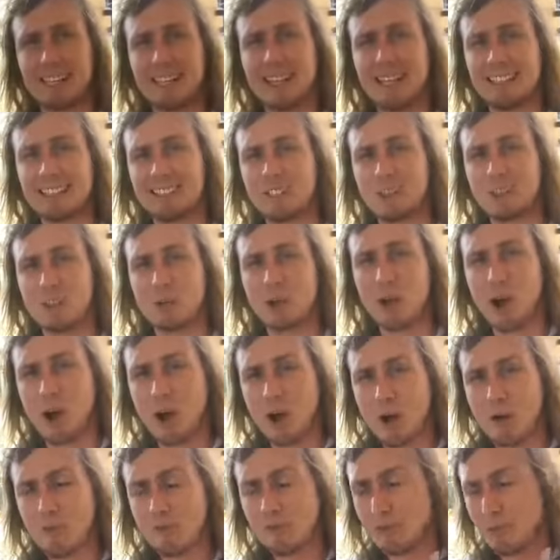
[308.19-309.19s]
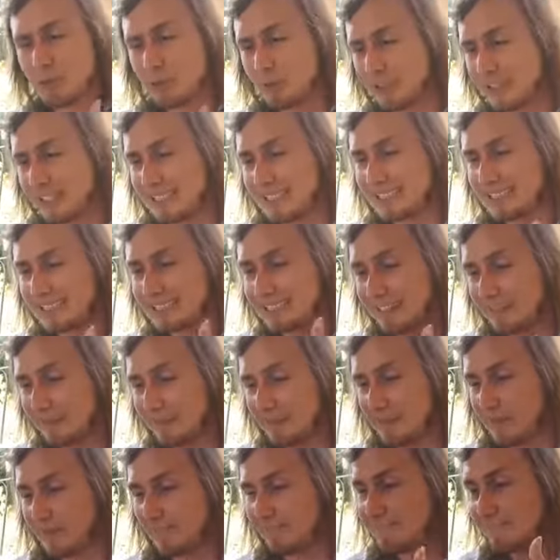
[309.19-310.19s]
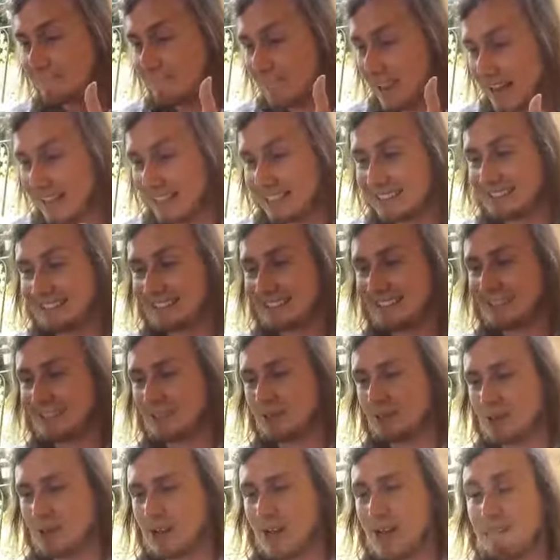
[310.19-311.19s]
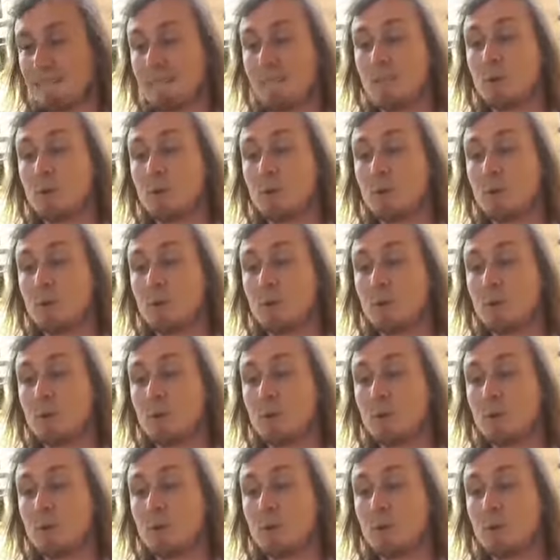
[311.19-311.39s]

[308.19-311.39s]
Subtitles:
as you go through these different phases in your life,